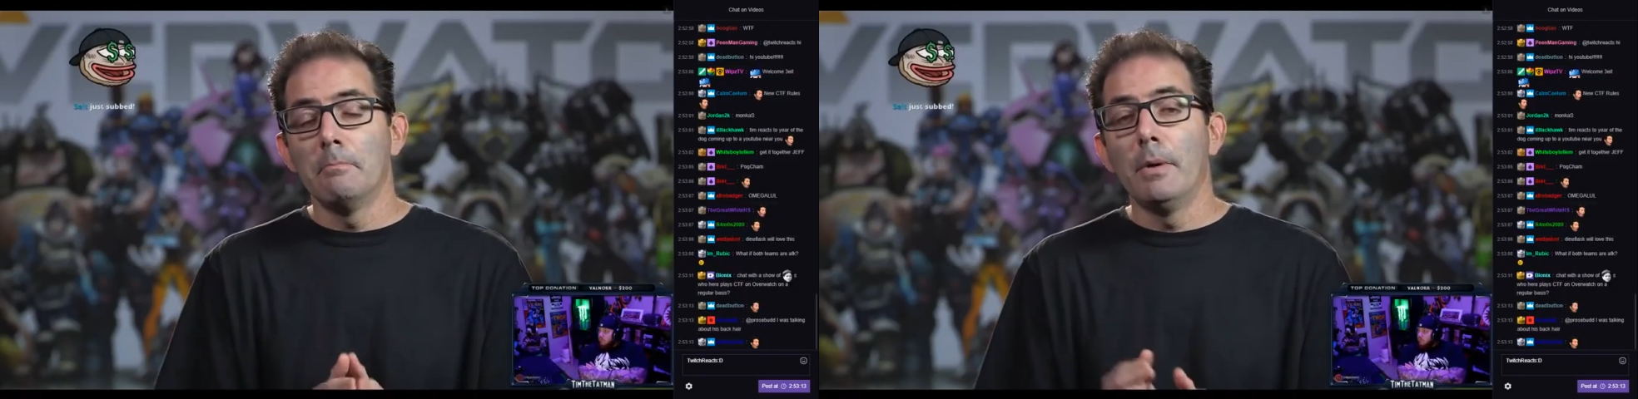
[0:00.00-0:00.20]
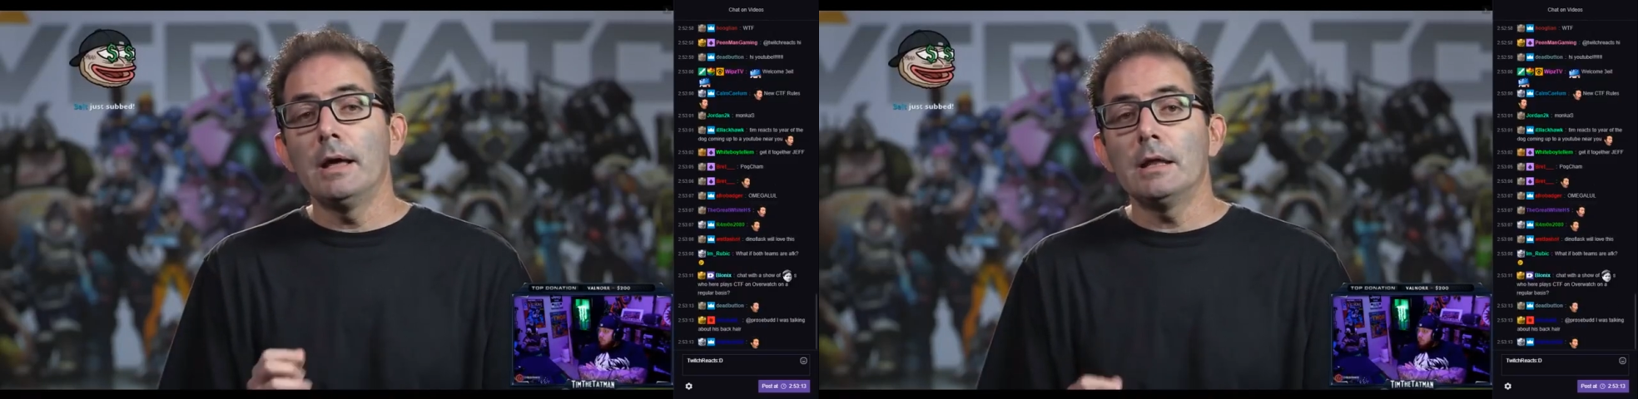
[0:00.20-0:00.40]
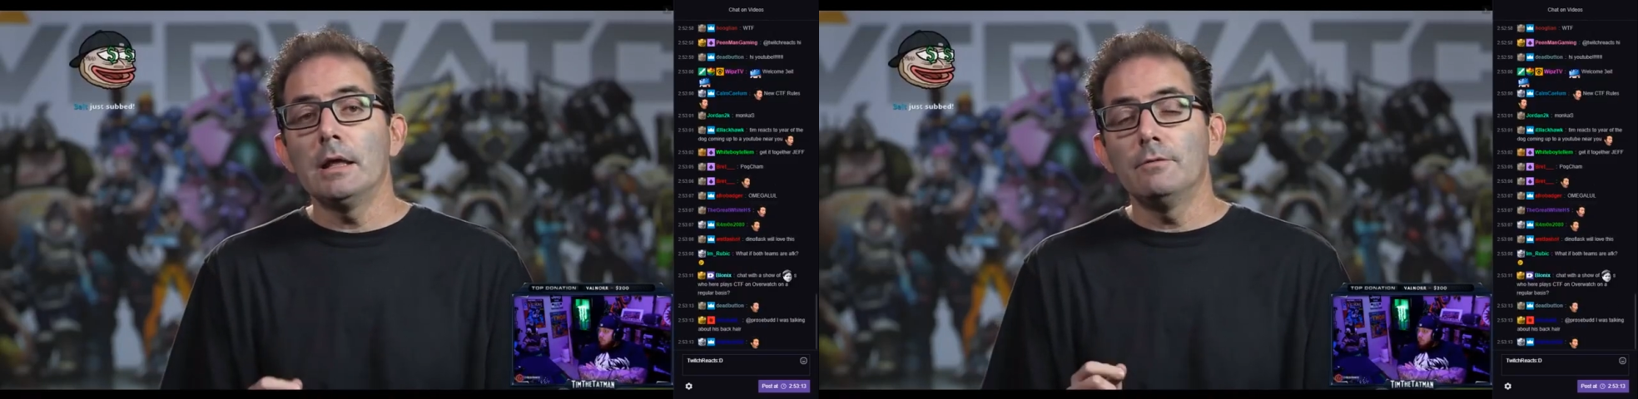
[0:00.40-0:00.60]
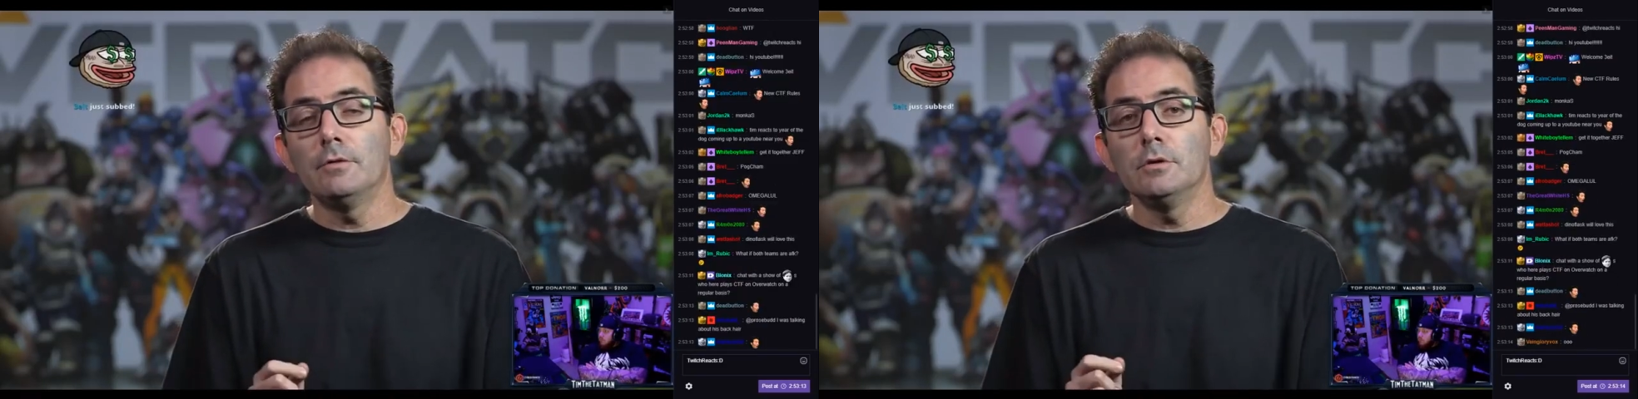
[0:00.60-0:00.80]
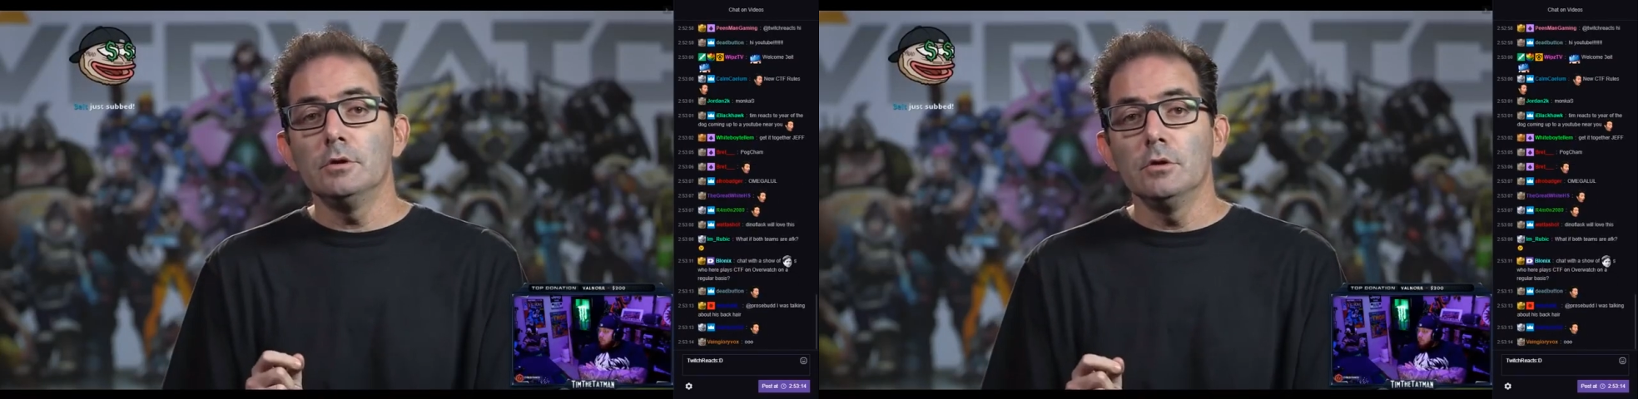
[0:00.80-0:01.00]
but if
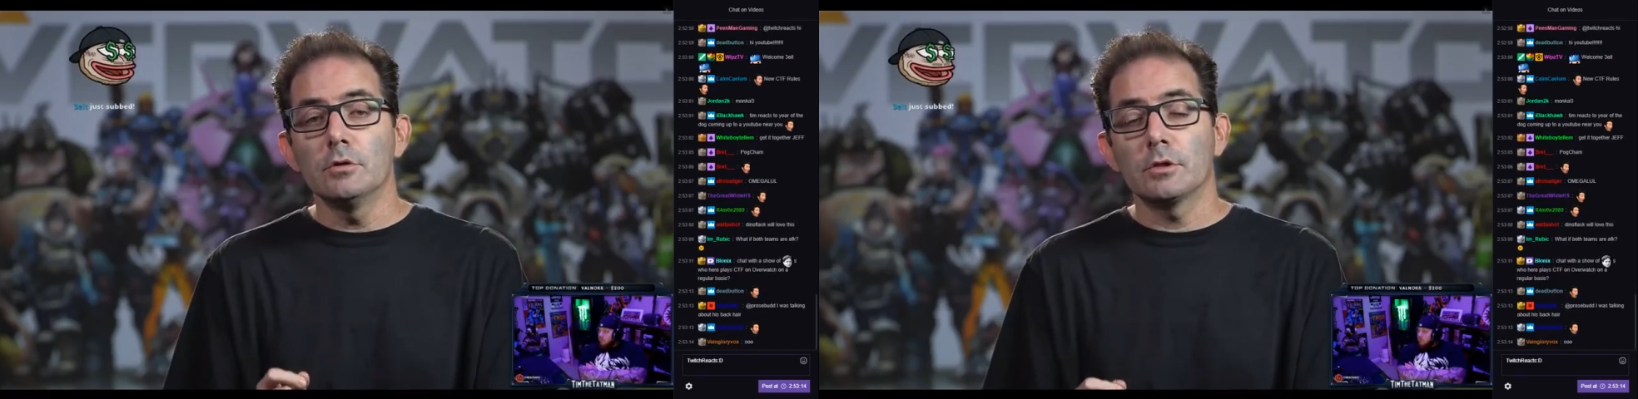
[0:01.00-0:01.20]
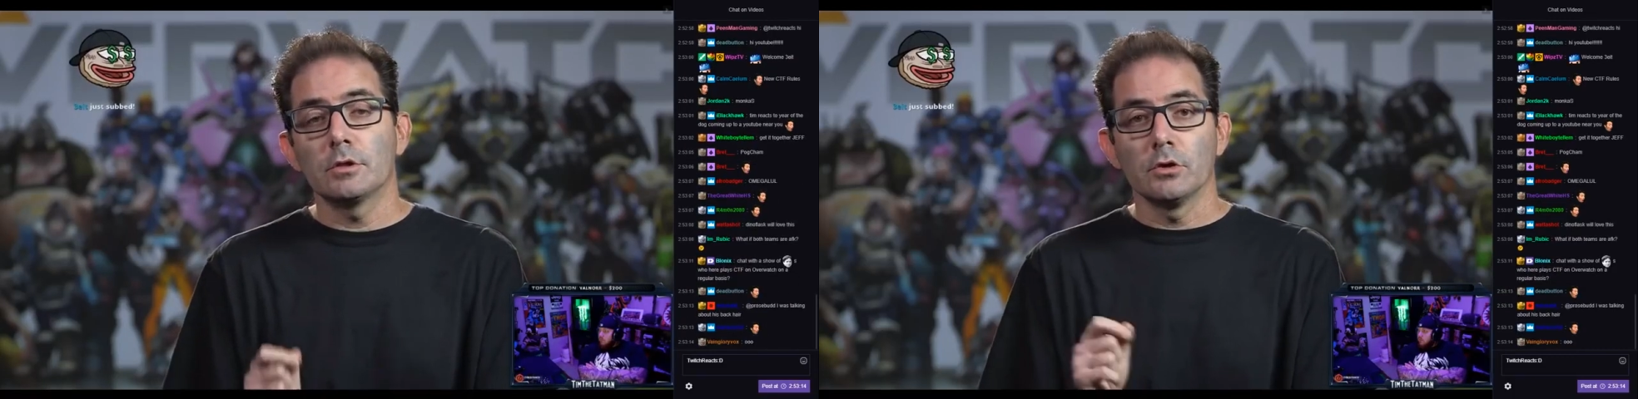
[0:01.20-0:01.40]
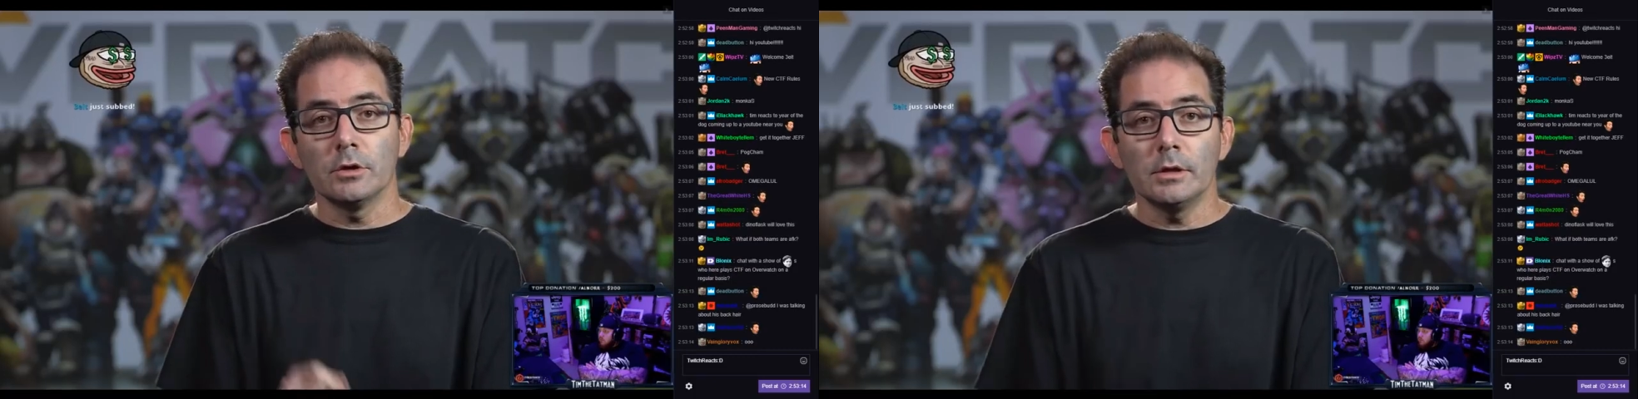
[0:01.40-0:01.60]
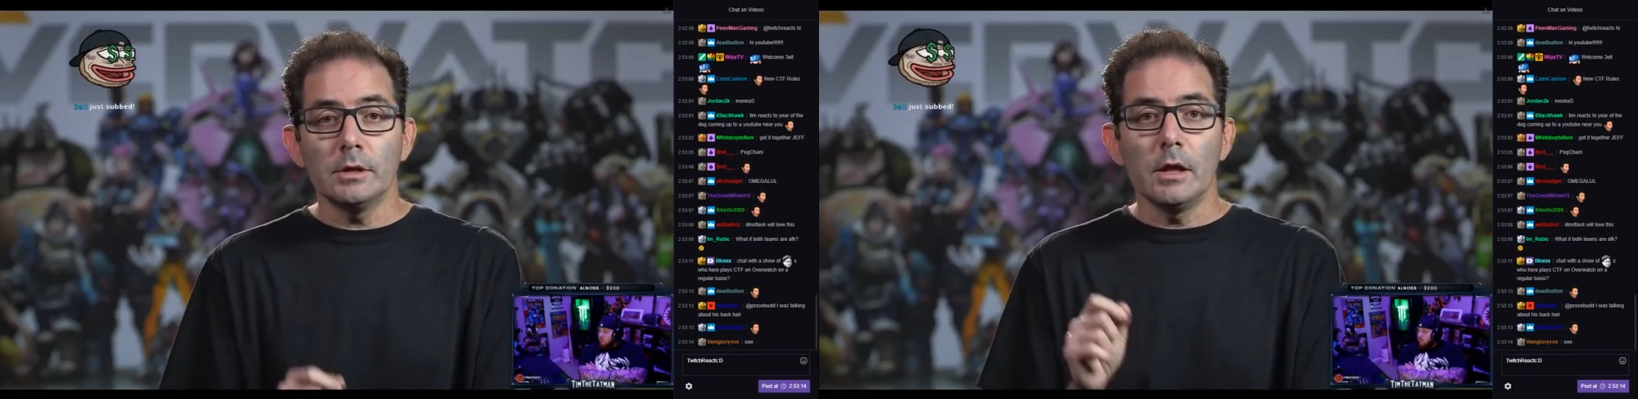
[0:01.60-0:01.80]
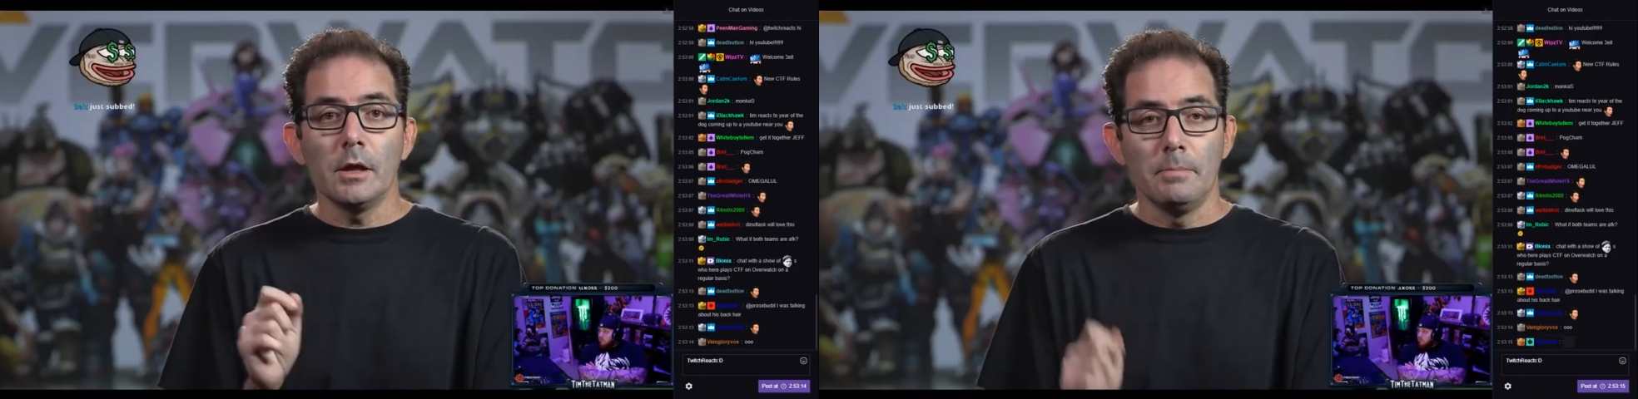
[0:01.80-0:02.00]
you use certain
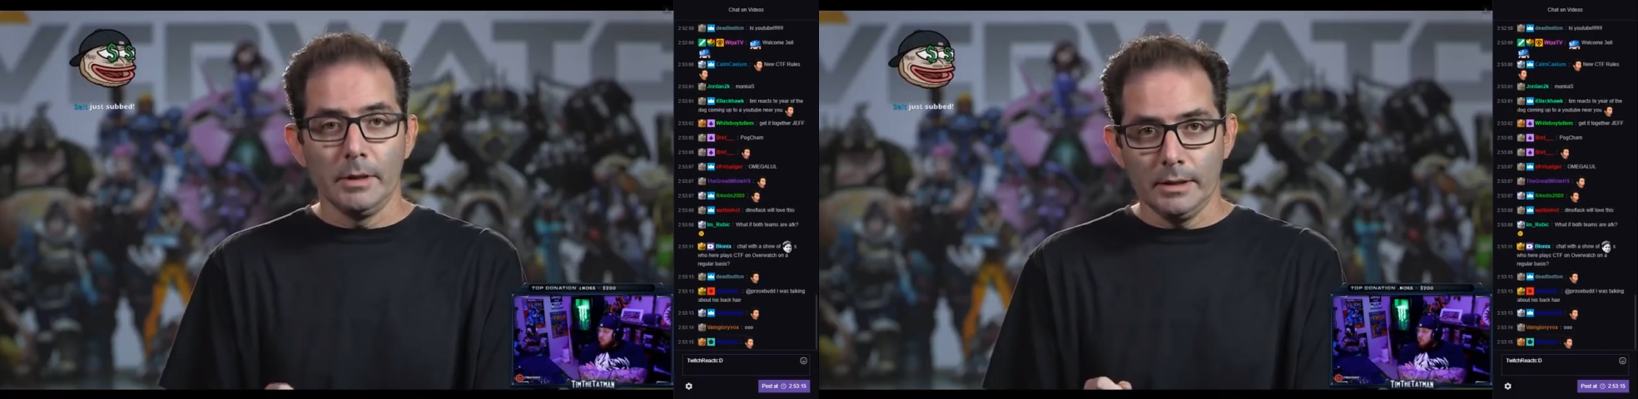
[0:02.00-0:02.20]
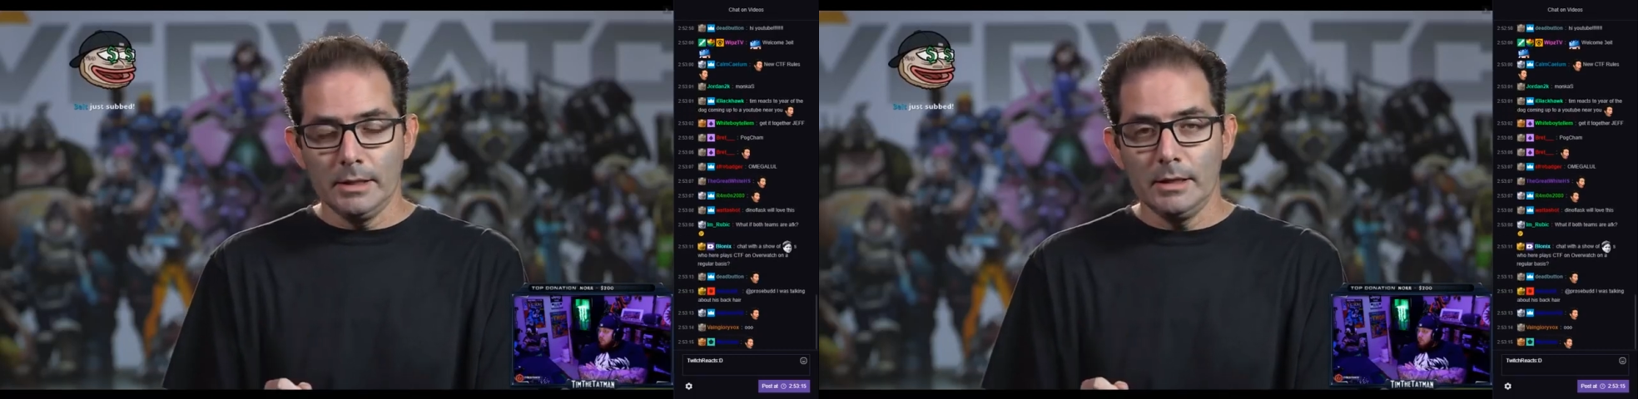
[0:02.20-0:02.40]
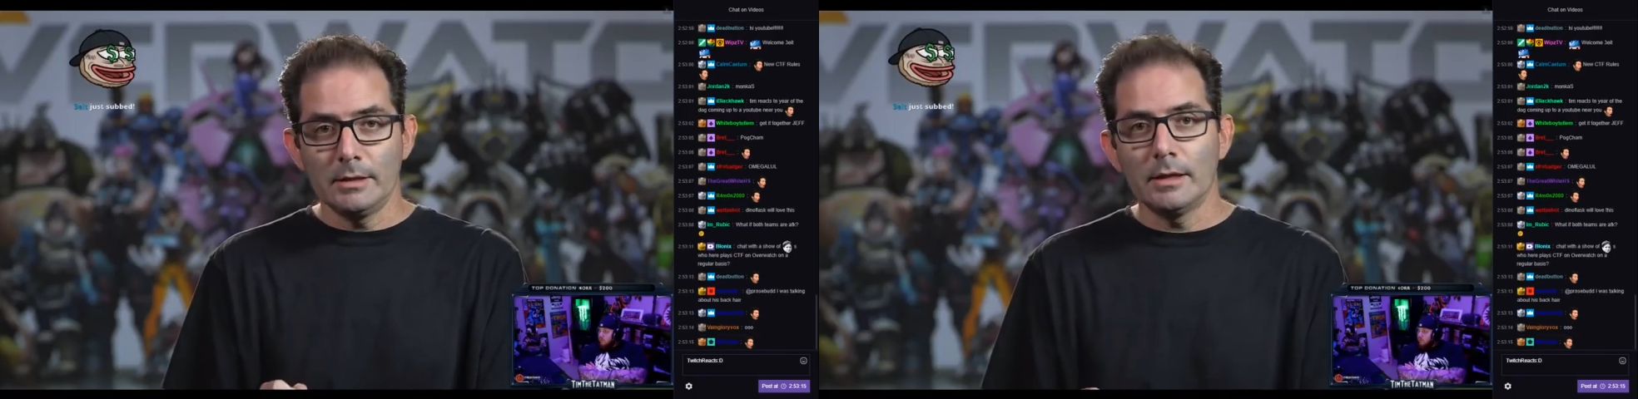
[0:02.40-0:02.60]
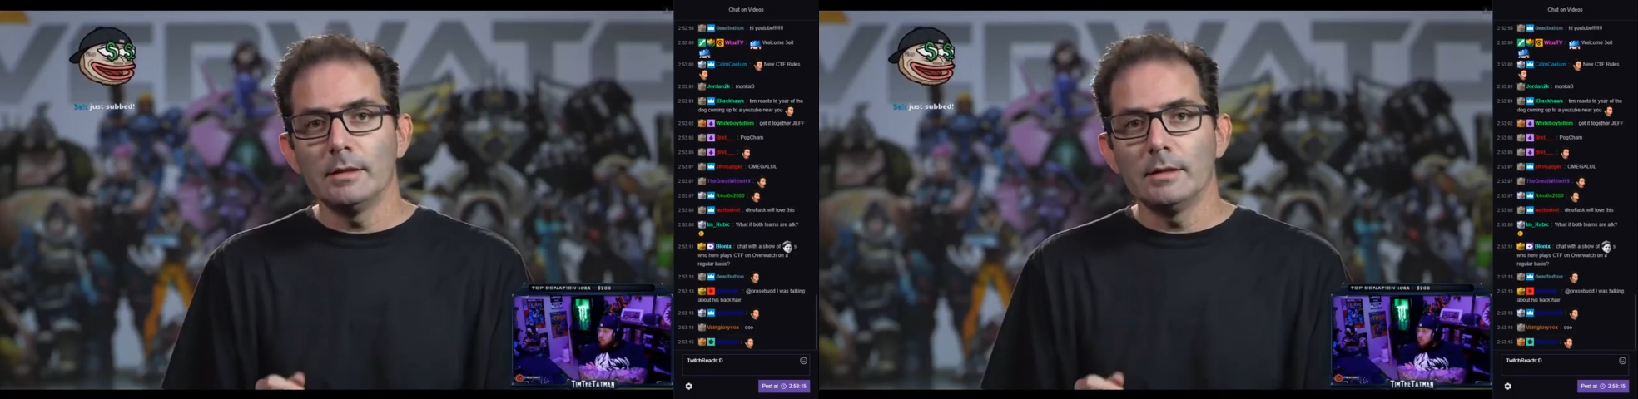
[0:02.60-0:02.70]
abilities,